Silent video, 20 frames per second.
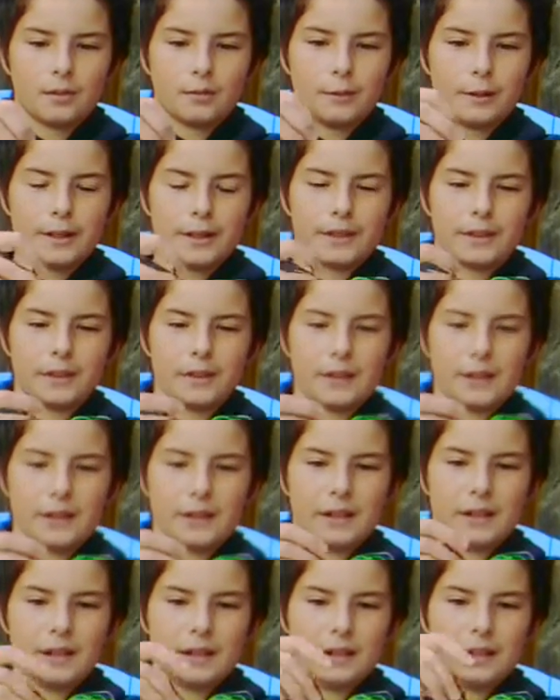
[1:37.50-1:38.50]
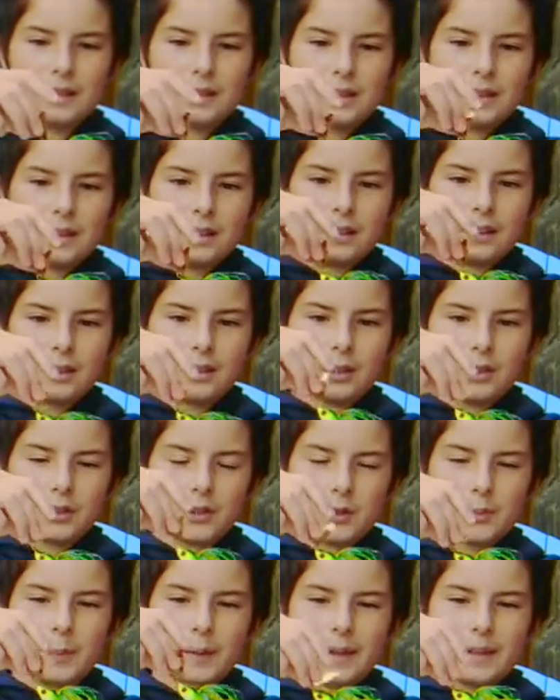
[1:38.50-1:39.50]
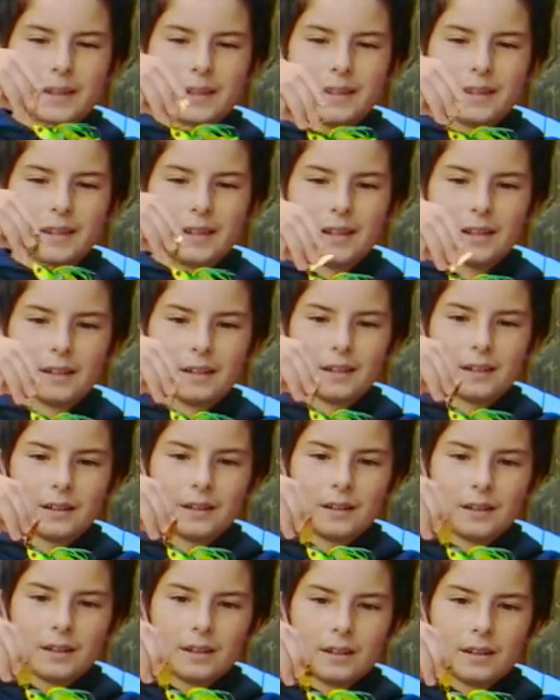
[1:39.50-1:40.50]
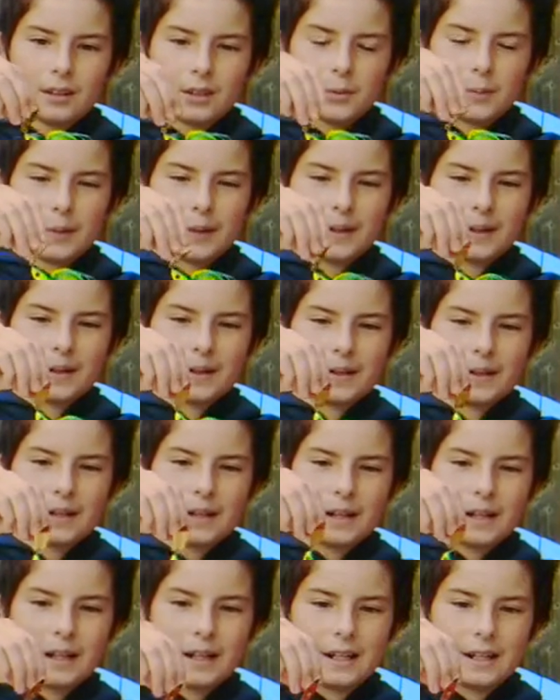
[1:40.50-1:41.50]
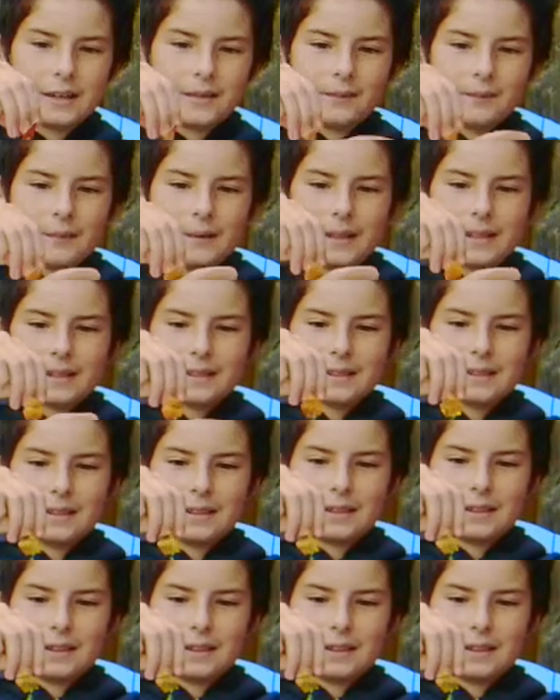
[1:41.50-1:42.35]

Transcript: with a little spinny thing, little spinner, and it makes